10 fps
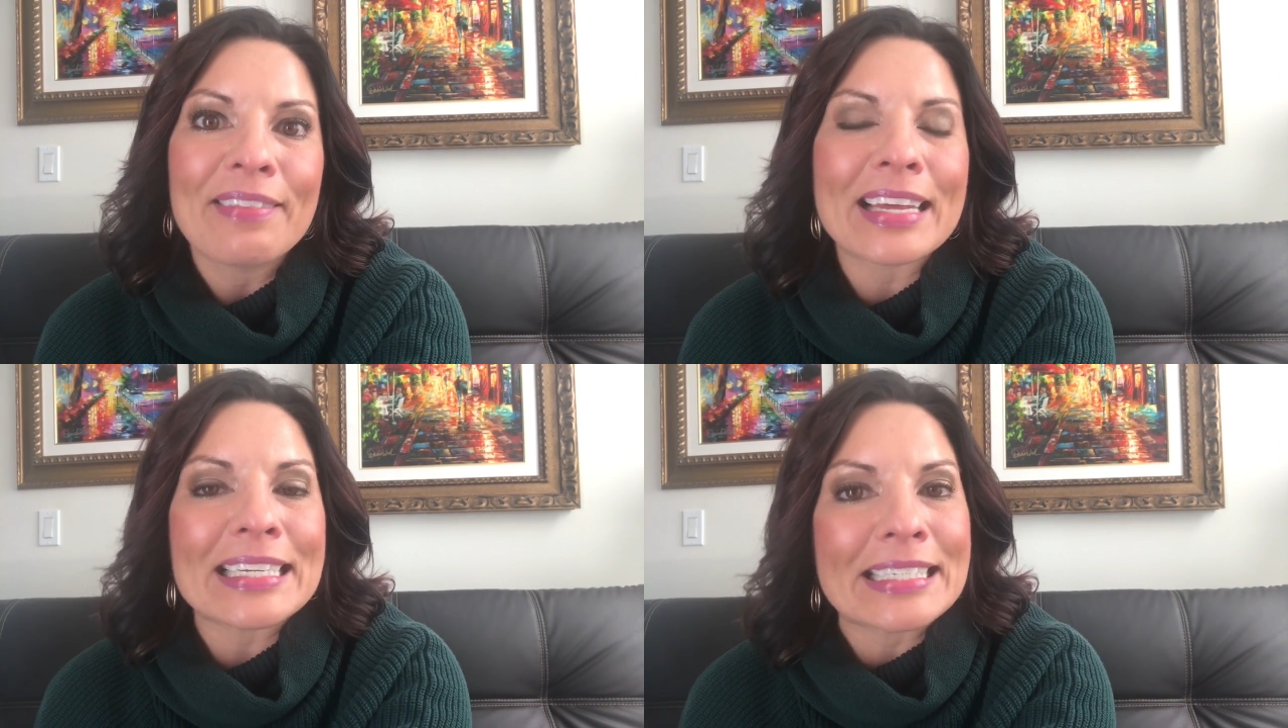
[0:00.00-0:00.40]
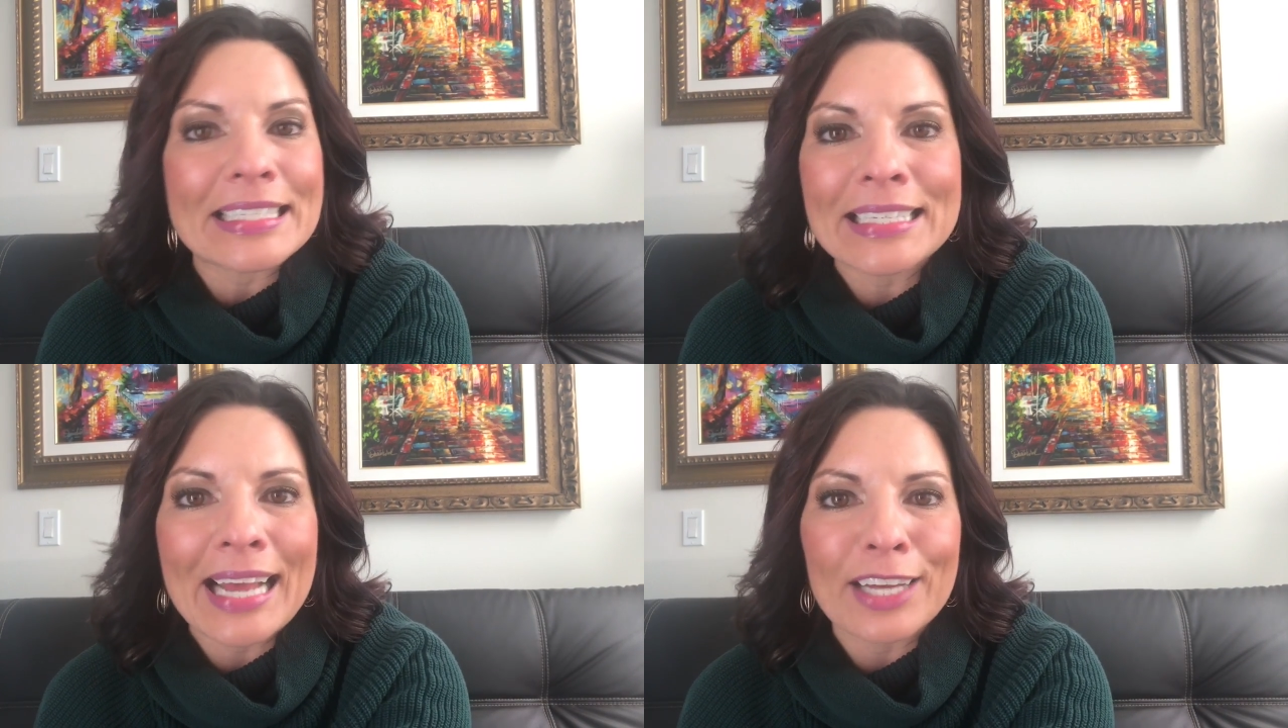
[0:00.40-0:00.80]
that I
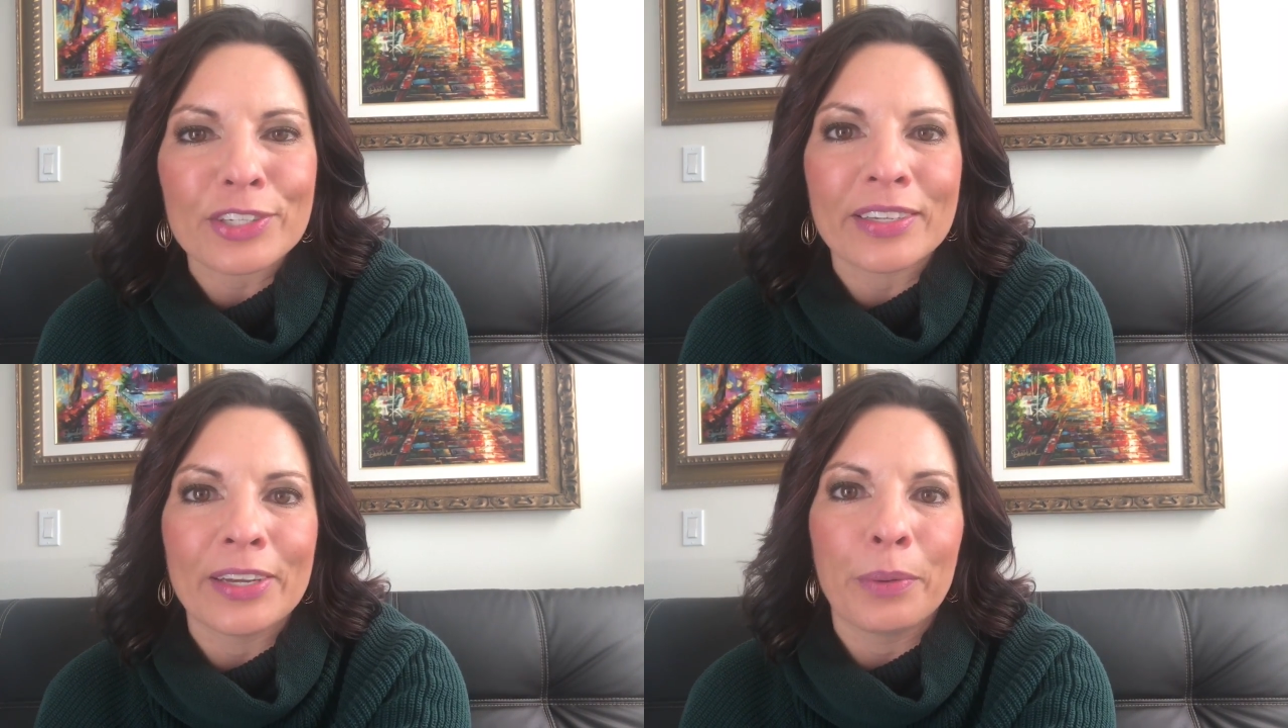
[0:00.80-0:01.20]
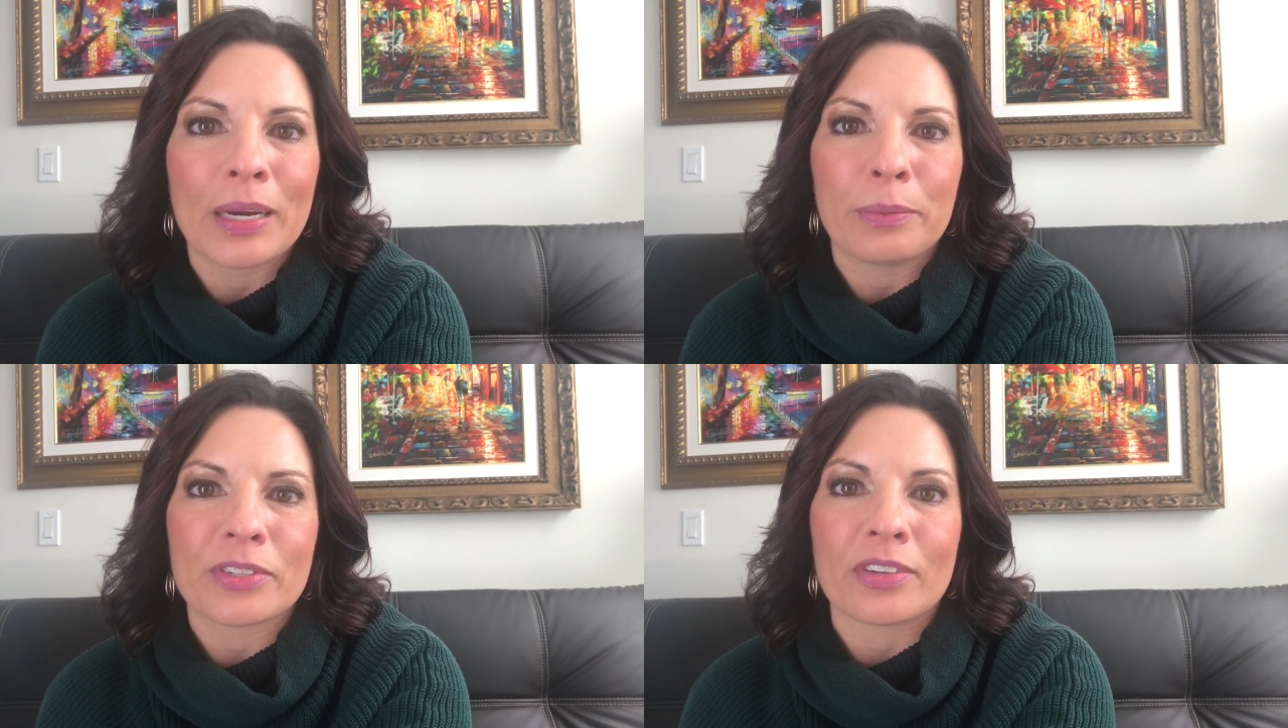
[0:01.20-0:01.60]
didn't actually know
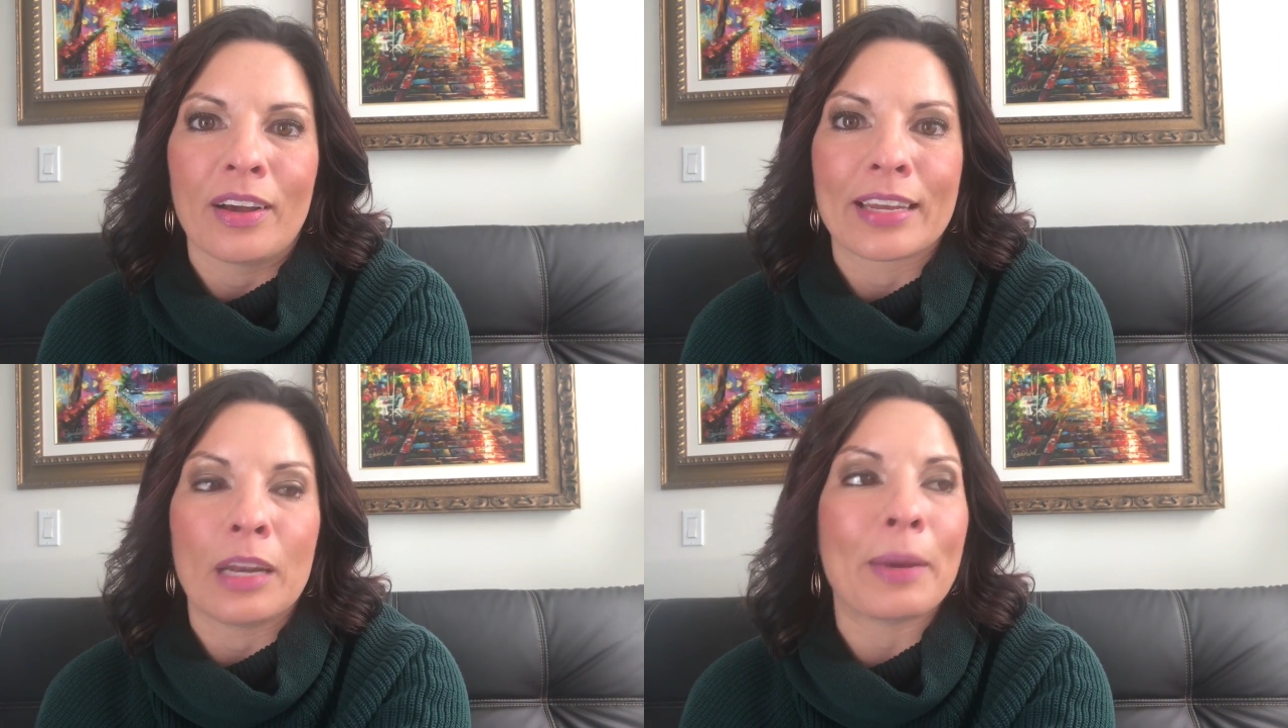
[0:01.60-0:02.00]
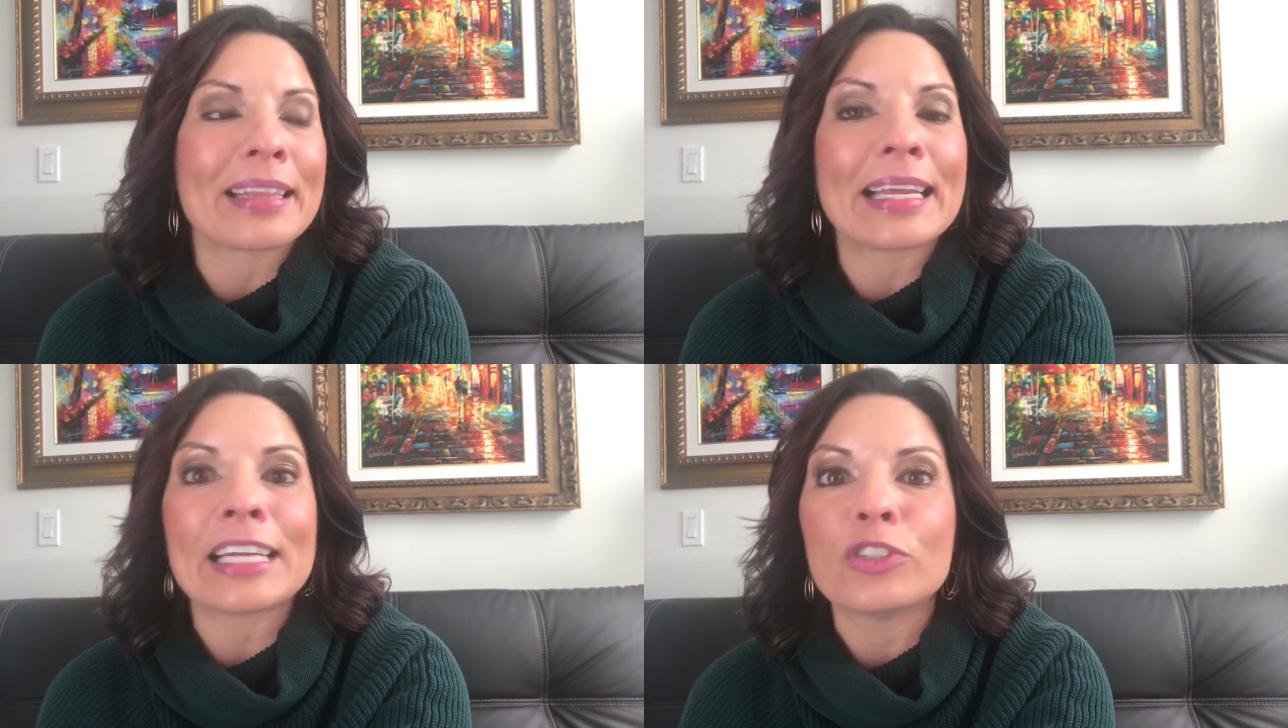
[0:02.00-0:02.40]
what I was talking
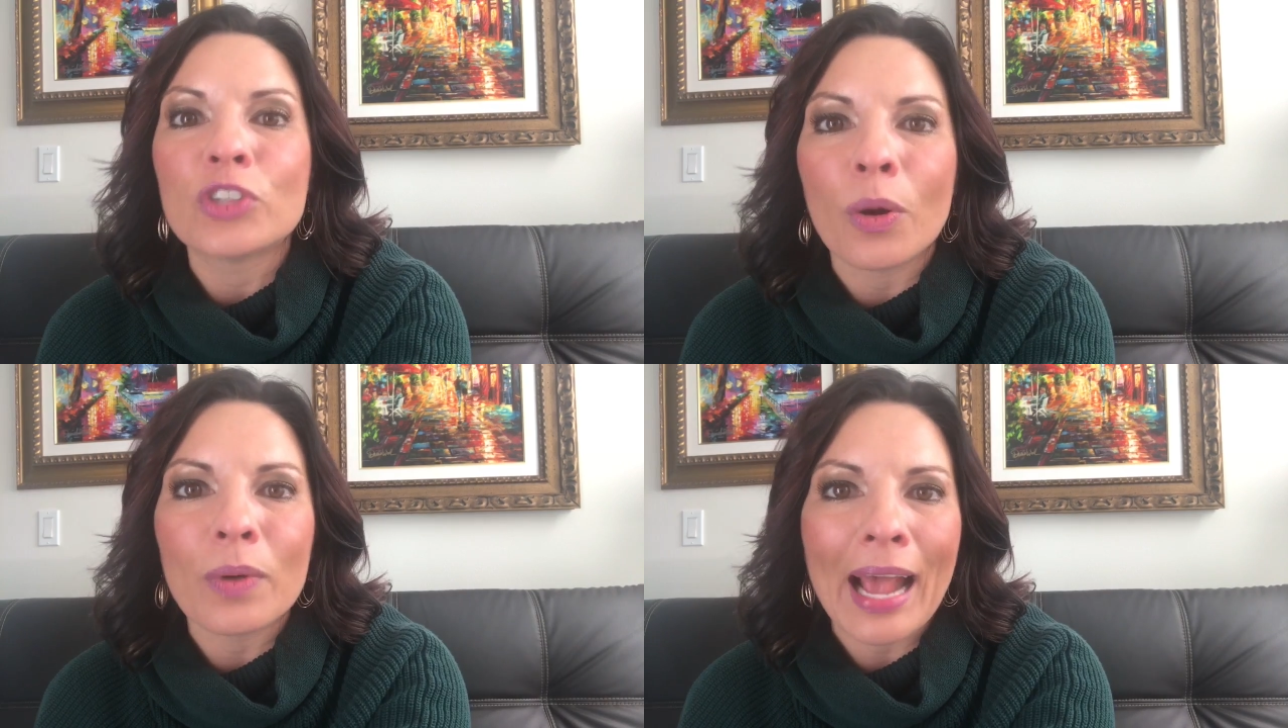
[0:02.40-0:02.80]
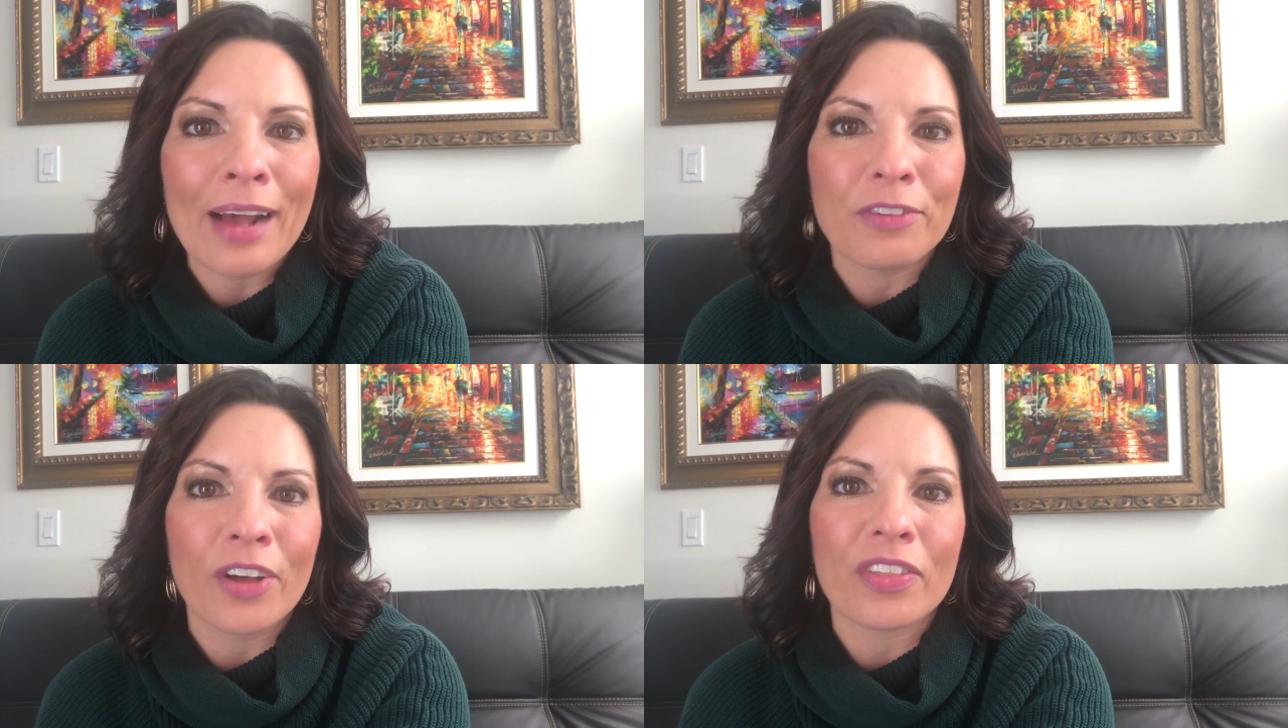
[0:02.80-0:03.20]
about, that I don't
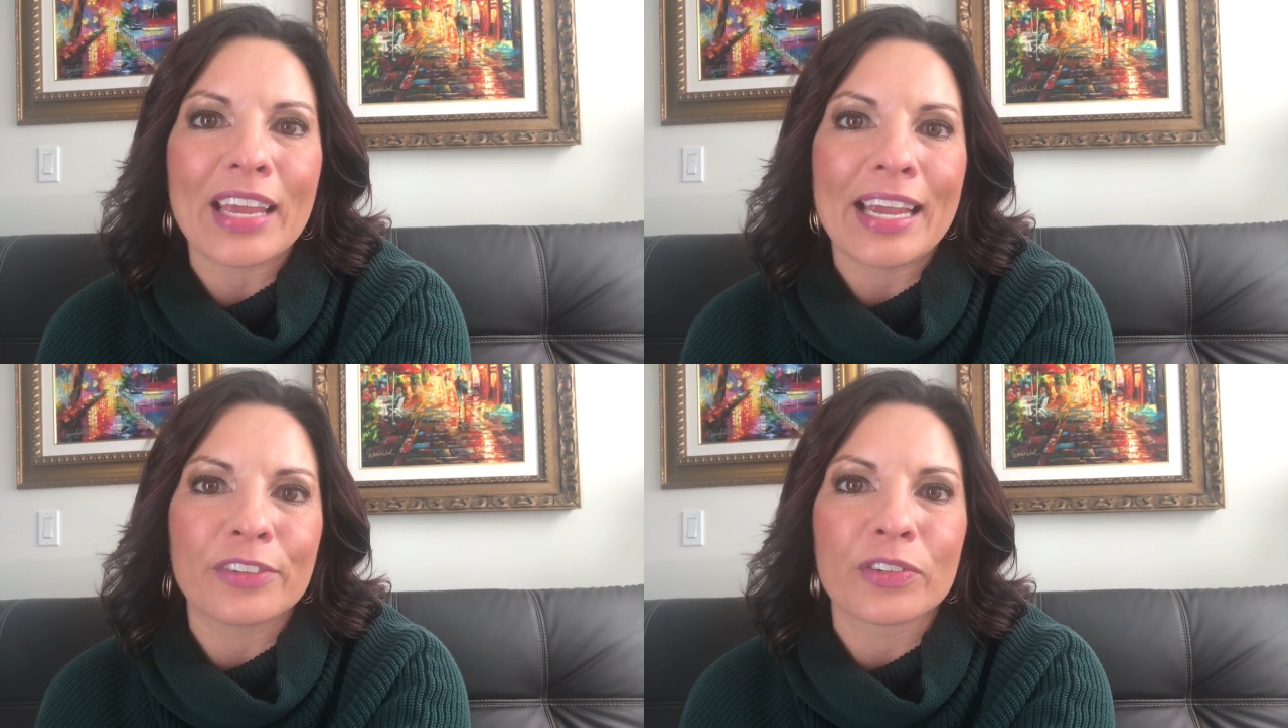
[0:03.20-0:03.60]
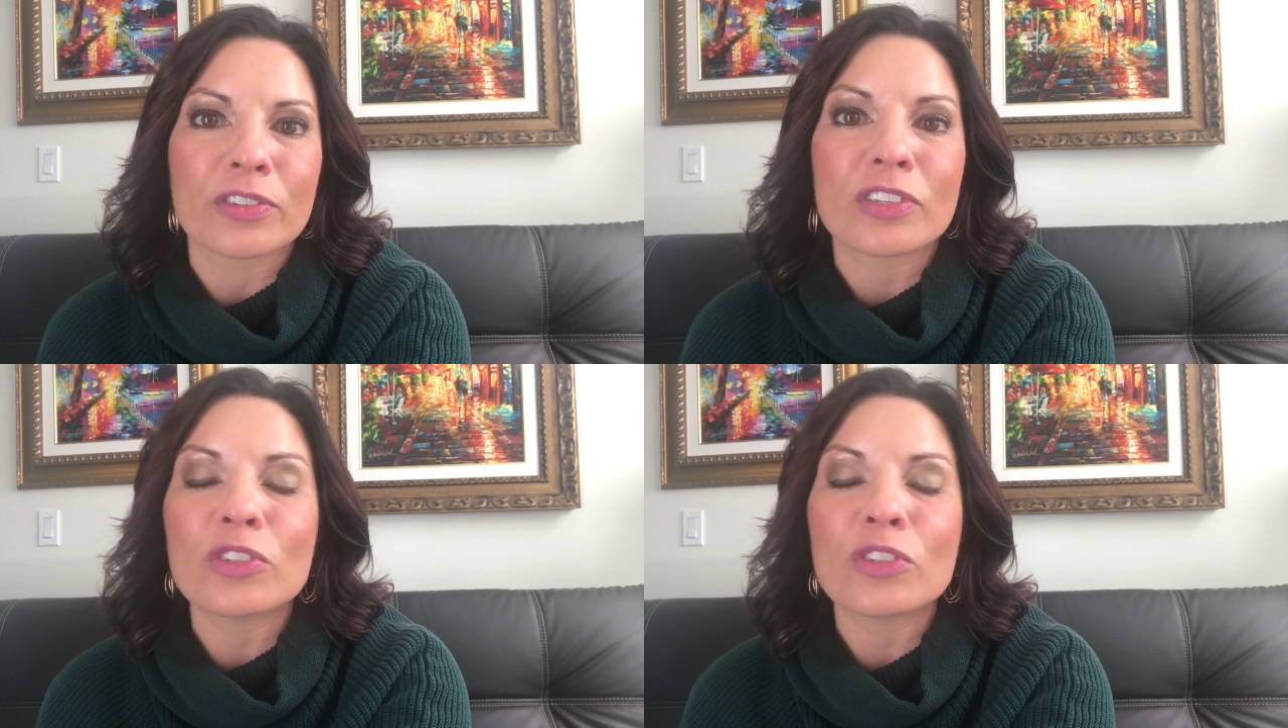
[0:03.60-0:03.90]
have all the answers.